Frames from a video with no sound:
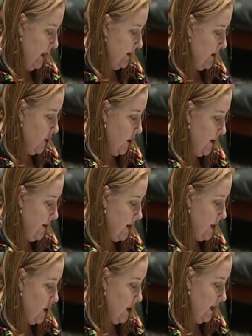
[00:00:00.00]
This
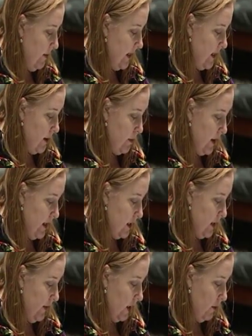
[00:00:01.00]
generous achievement is the
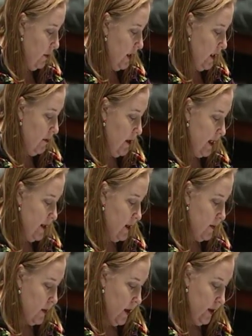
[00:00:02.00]
product of a community-minded
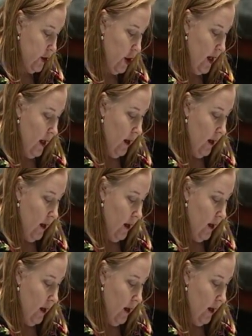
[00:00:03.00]
approach